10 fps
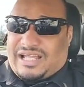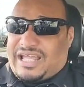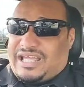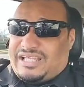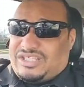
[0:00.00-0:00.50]

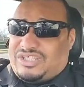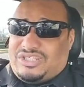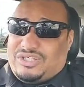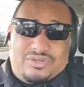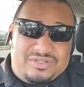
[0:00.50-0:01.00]
And
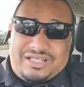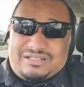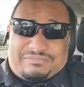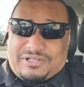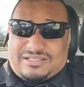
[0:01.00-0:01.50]
you
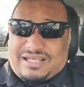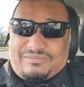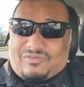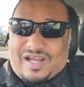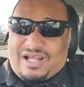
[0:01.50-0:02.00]
didn't put a
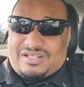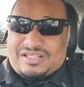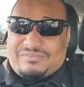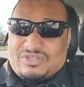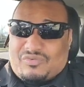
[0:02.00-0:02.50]
team around
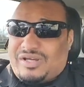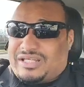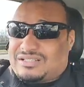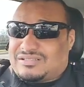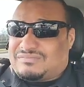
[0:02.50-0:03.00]
him to
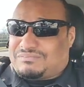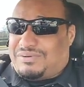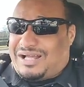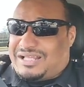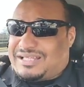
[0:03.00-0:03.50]
win,
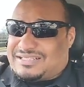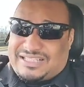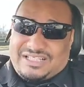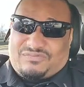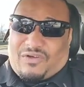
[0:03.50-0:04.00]
but it's
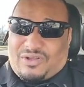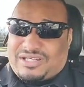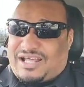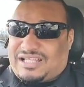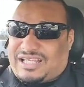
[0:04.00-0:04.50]
his fault
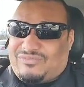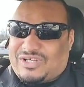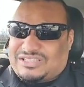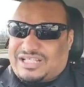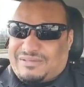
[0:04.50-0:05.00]
now that he
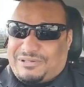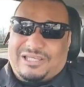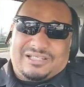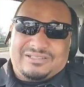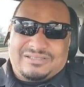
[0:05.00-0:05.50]
wants to get
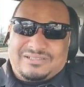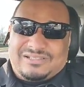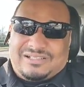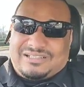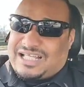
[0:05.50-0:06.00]
paid.
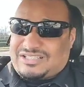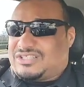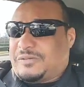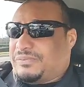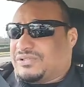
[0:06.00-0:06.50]
That's
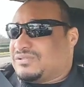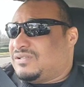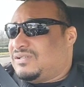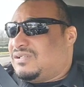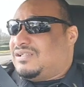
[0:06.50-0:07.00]
stupid.
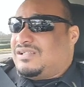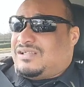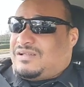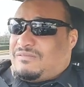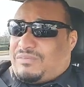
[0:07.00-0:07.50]

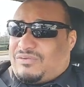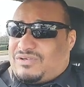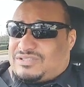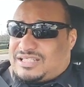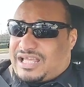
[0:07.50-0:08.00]
But
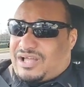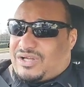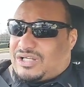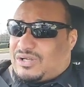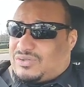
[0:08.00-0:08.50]
we'll see how
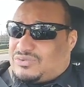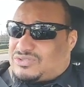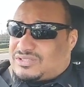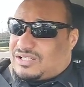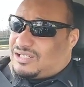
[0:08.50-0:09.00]
it
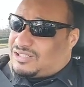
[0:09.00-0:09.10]
goes.